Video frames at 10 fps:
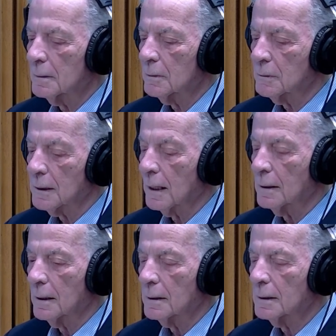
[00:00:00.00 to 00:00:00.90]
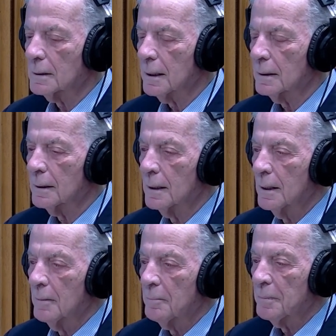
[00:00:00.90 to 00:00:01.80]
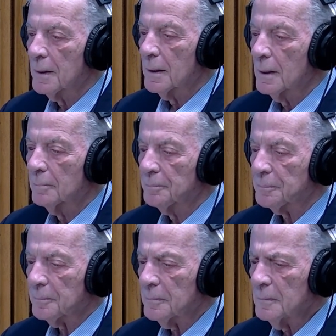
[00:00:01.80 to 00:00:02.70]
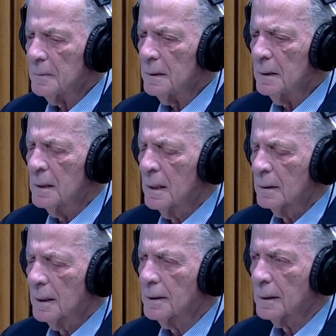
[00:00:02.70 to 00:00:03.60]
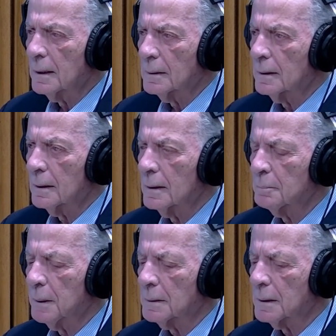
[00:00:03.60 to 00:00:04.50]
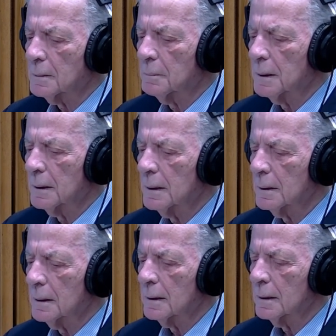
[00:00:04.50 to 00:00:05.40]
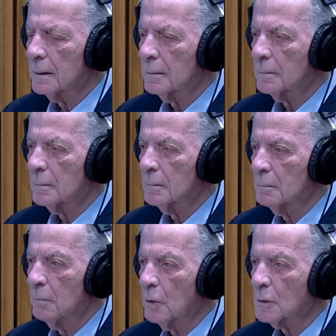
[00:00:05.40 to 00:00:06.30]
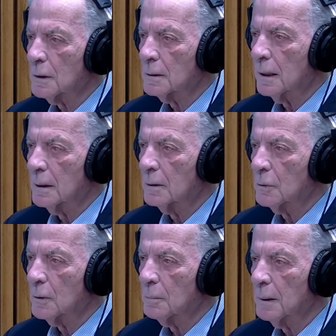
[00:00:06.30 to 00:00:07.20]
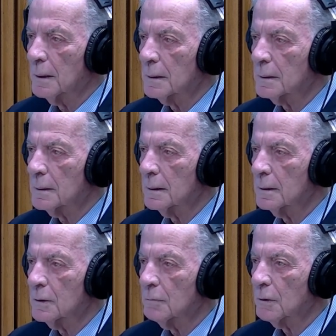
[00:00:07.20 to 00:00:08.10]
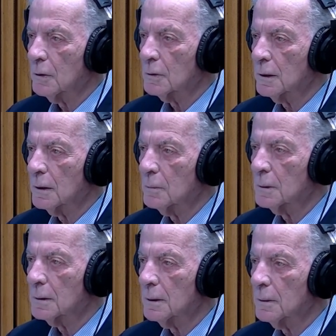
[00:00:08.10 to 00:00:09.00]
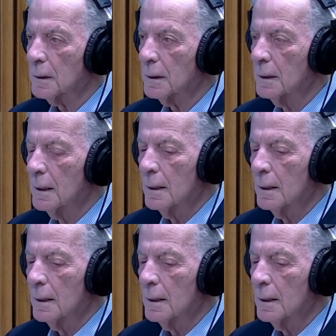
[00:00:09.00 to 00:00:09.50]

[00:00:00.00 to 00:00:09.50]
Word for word: study and he said, eh, the thing that uh, presses me uh, most is I need to replace the chief negotiator with Syria.